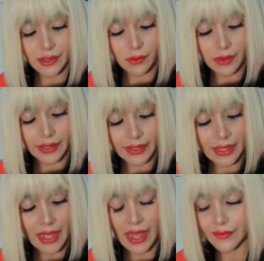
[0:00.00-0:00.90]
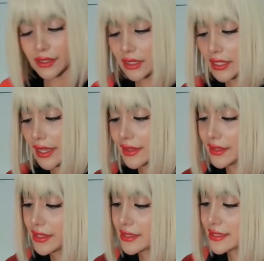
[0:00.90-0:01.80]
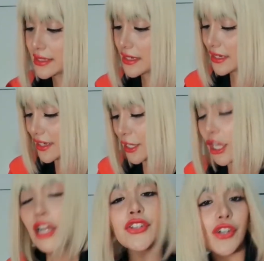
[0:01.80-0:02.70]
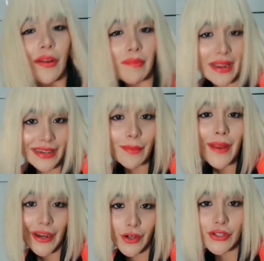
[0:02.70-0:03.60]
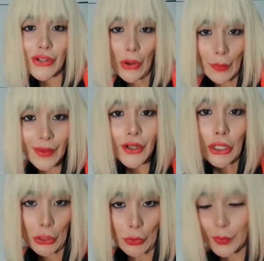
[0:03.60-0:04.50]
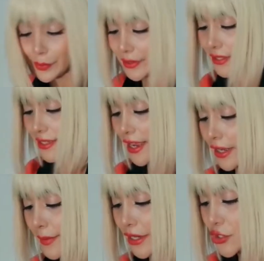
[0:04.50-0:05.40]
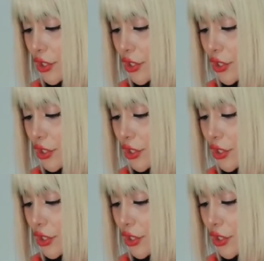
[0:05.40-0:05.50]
want to have a look at this under a microscope and a loop, because I got to make sure